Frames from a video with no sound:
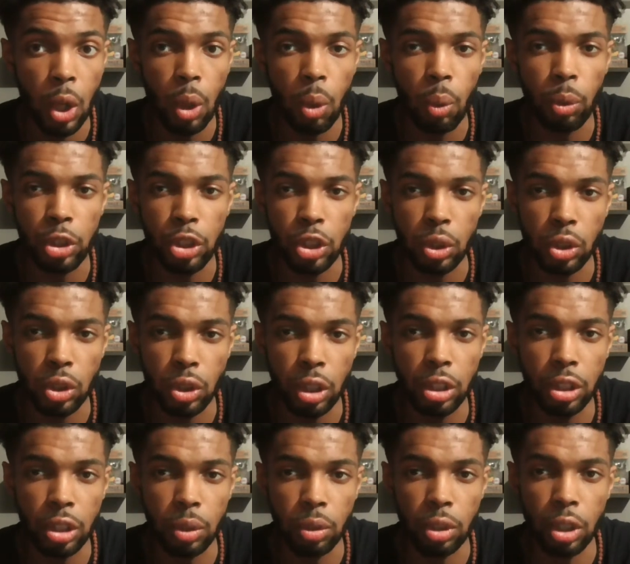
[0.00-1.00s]
what you'll
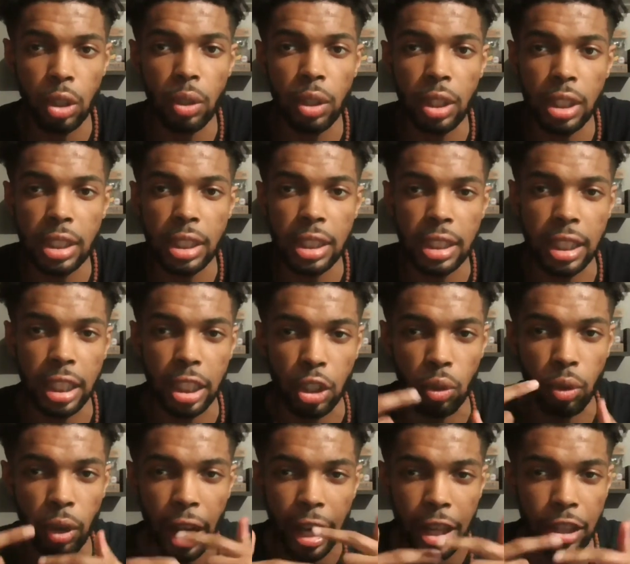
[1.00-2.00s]
start to notice is that
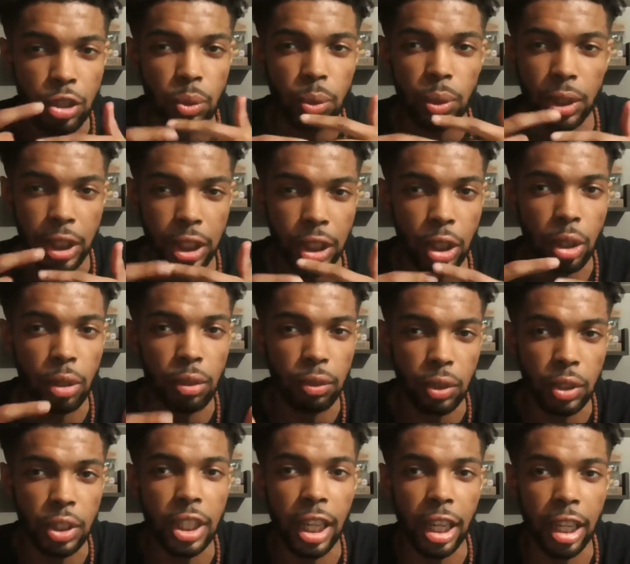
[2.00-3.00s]
gradually
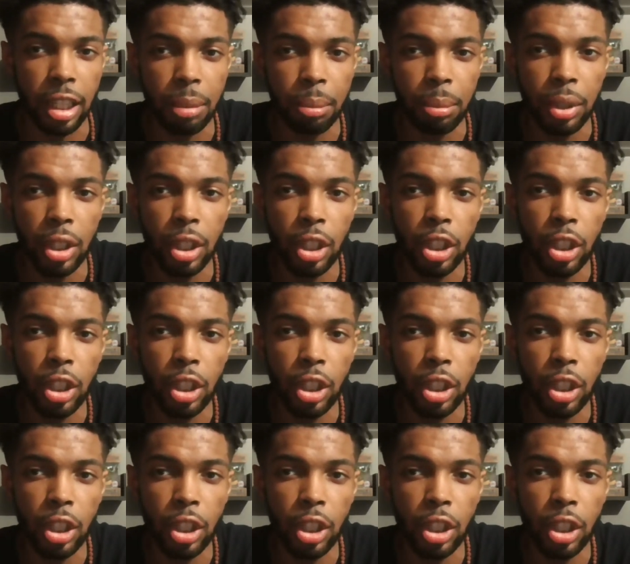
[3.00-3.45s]
over time,